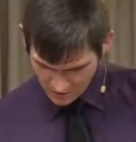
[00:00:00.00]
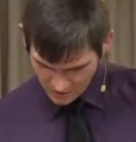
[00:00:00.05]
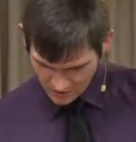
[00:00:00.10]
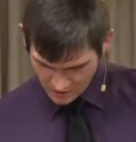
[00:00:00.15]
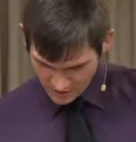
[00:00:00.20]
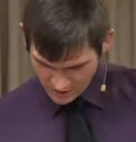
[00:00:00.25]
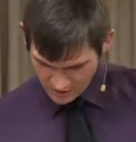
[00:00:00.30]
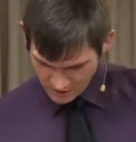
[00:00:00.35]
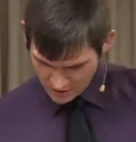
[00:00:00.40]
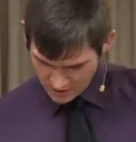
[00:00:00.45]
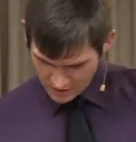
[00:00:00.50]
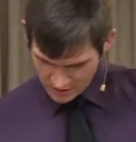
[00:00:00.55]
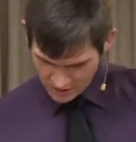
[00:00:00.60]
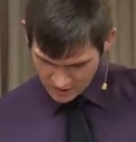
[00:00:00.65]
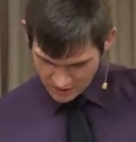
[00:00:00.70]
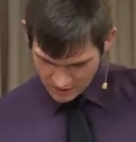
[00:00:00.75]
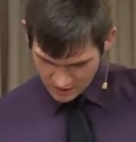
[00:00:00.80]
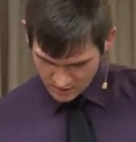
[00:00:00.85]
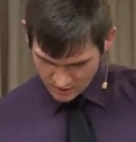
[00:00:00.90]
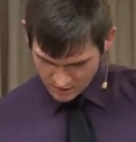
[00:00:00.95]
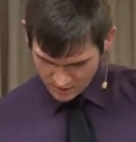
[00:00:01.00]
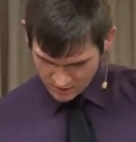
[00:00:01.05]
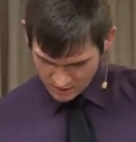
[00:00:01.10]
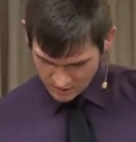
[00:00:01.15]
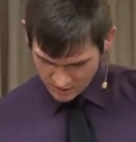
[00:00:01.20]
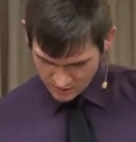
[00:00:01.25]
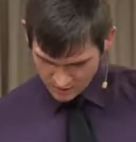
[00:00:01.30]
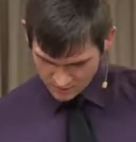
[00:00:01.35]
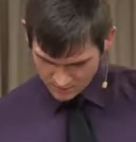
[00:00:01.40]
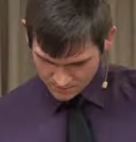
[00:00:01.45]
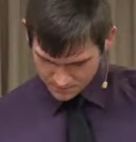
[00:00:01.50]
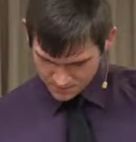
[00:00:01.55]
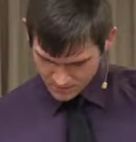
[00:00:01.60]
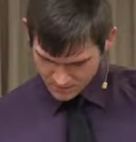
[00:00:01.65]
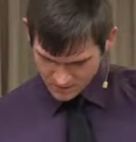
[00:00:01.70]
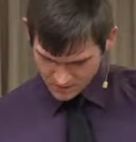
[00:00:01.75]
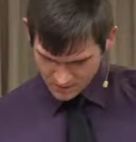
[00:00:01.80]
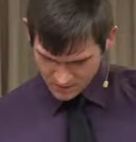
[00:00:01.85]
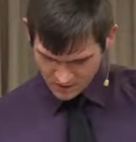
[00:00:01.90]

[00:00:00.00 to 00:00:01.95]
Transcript: [no speech]